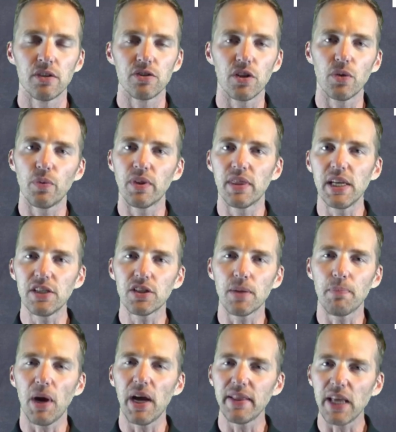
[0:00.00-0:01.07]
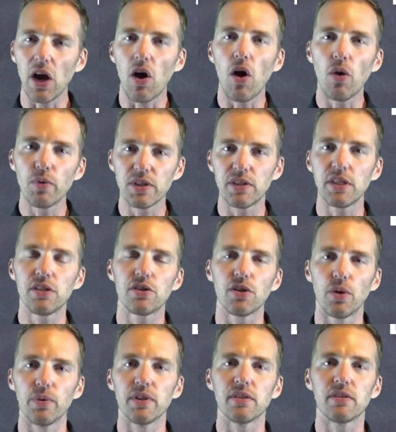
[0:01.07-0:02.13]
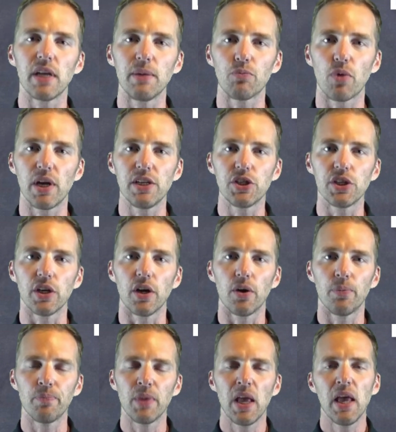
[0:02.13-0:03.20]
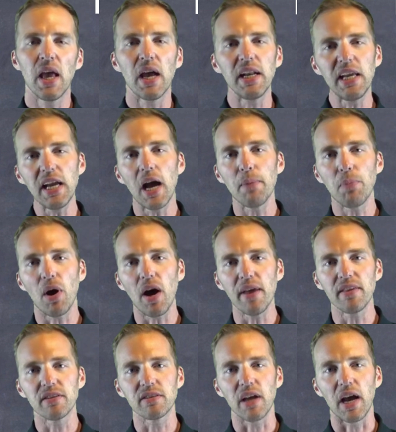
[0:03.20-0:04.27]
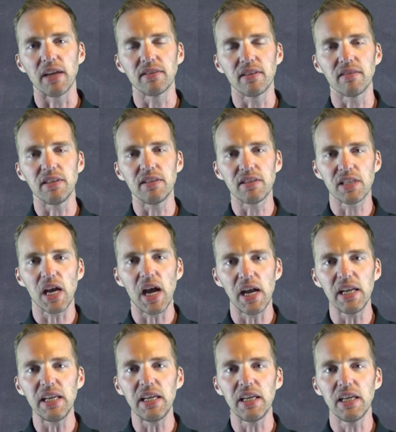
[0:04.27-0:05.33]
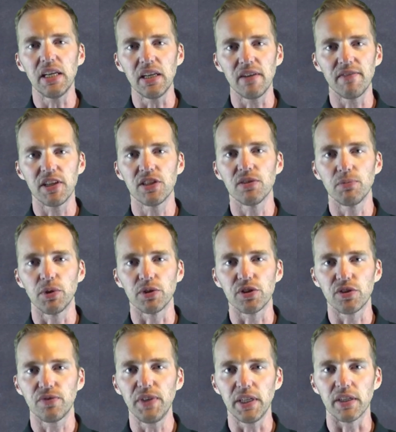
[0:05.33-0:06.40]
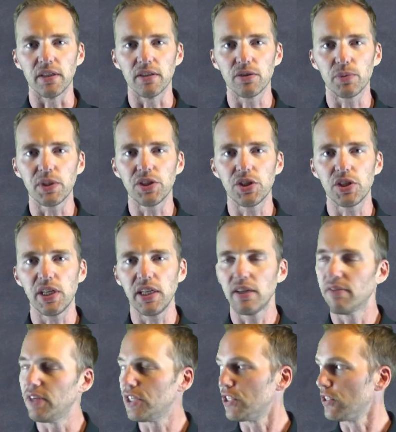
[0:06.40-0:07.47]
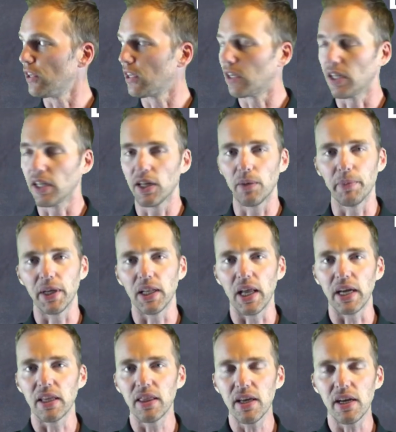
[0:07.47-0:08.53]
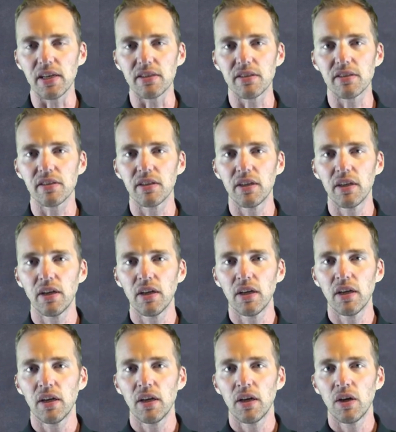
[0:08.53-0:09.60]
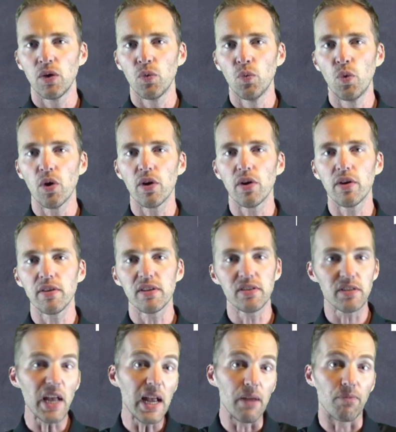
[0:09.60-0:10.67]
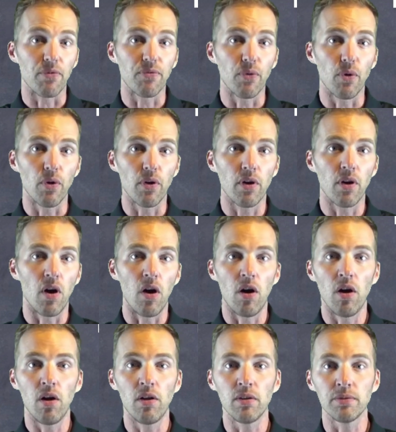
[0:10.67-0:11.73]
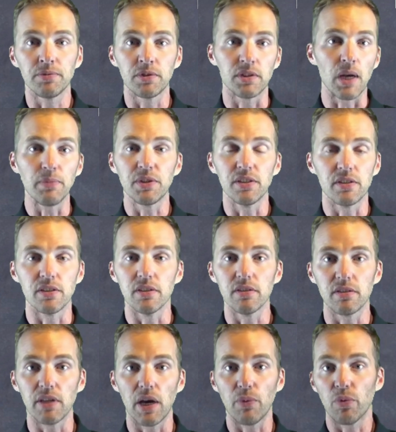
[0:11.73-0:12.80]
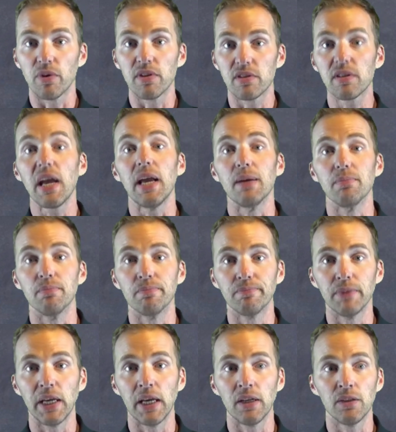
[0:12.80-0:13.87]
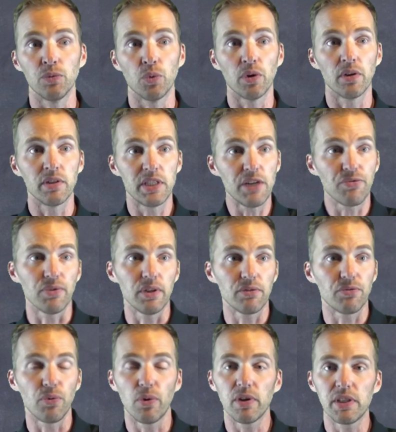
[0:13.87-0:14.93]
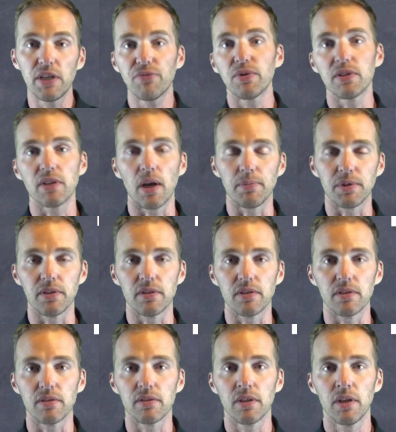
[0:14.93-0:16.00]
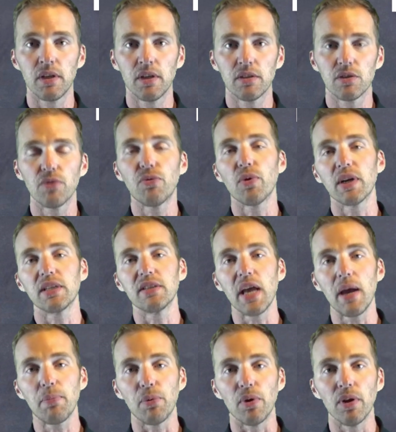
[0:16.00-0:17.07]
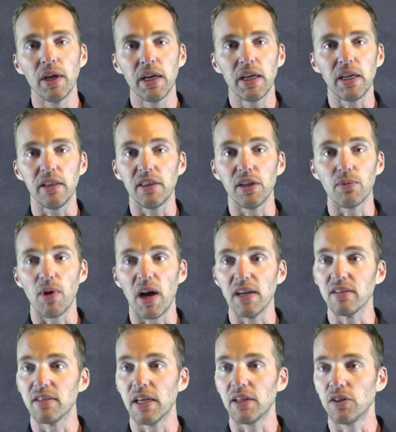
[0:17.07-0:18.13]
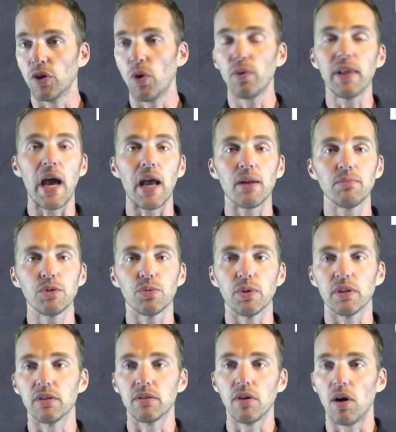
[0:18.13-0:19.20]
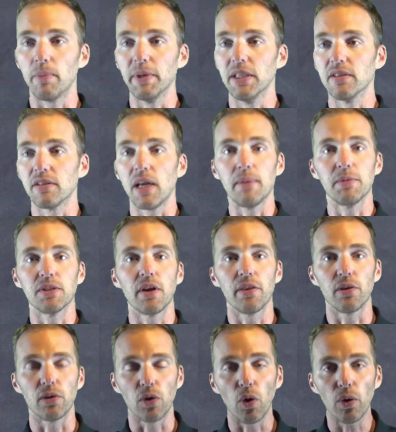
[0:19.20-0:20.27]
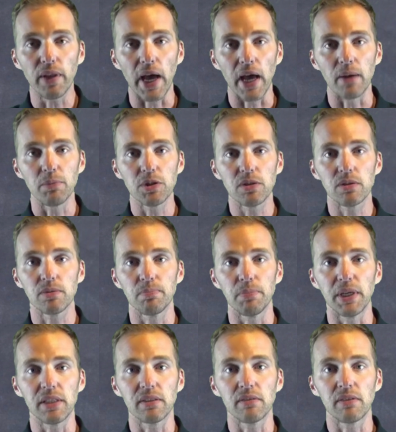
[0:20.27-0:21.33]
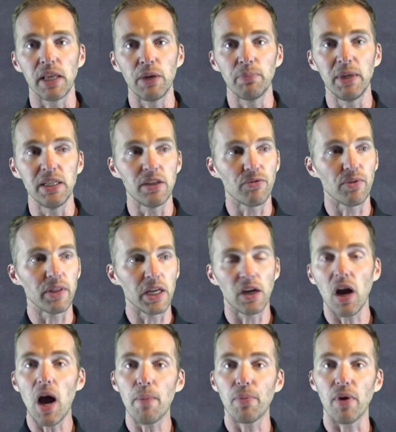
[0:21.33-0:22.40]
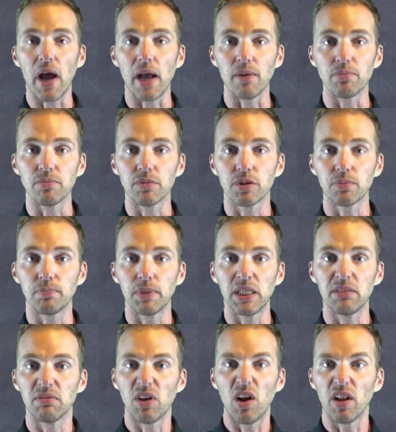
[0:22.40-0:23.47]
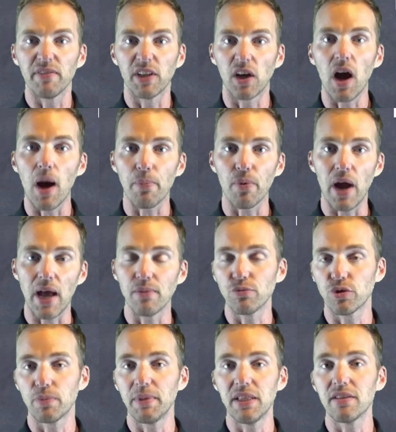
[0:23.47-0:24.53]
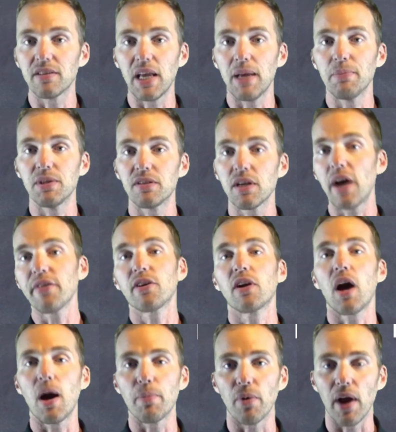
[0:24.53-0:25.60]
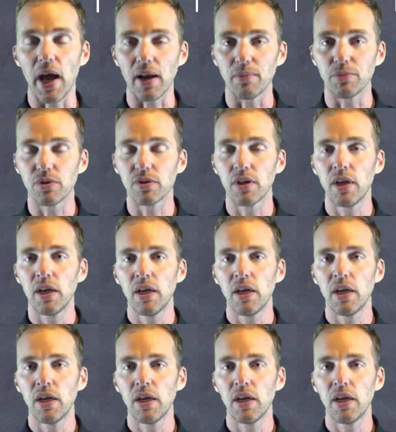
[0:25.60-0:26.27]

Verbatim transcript: So that when things combined, they always did so in the same ratio. And he hypothesized that these tiny indivisible spheres, which he envisioned look a little bit like this, were the same for all substances that were the same, and were different for different substances. So for example, he theorized that gold atoms would all be the same as other gold atoms, but they'd be different than copper atoms, but all of the copper atoms would be the same as other copper atoms.